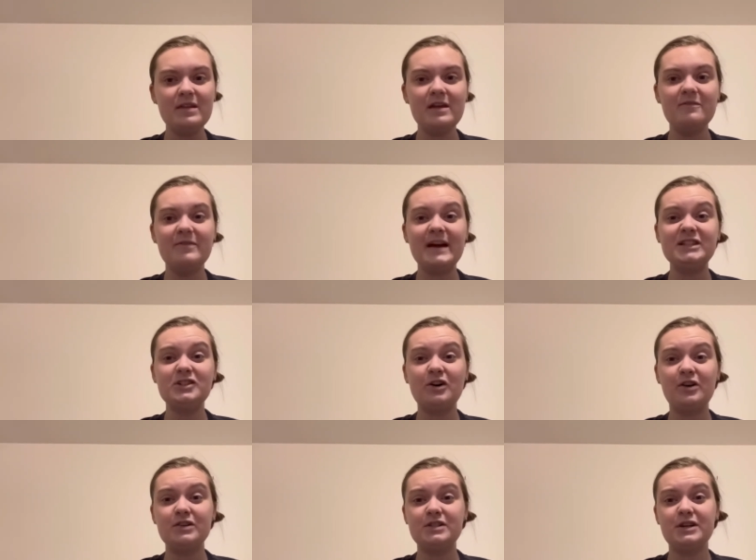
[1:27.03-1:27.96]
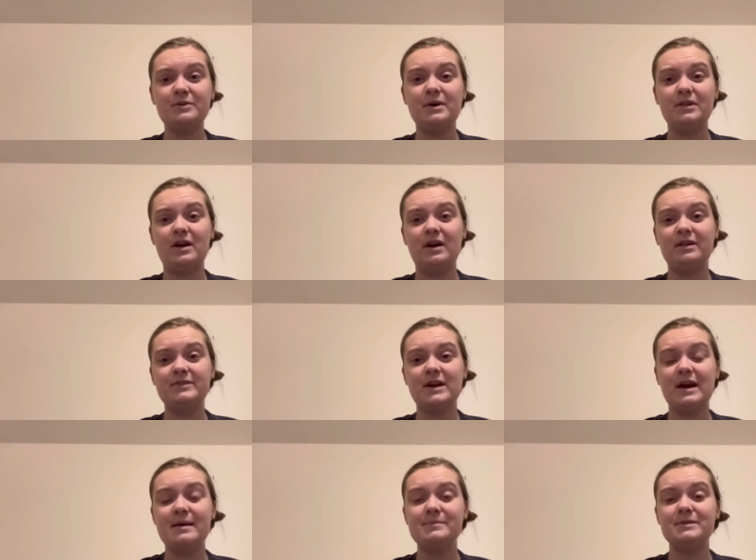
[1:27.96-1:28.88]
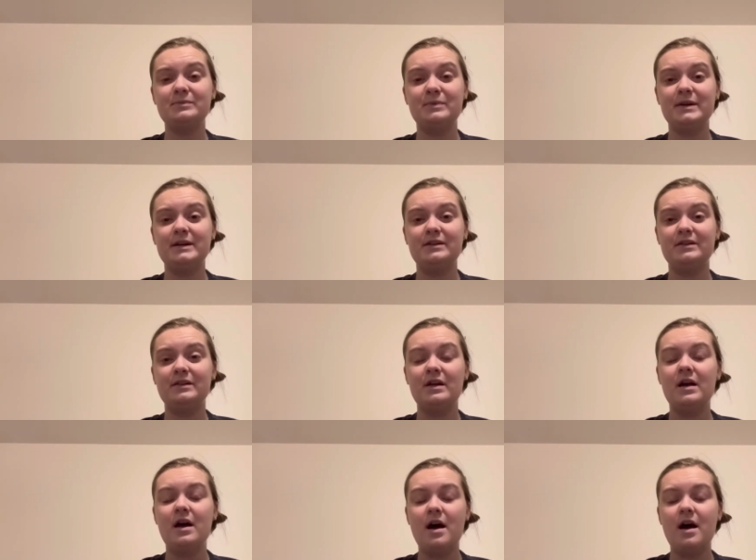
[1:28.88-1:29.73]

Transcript: Fetch also a lot of times will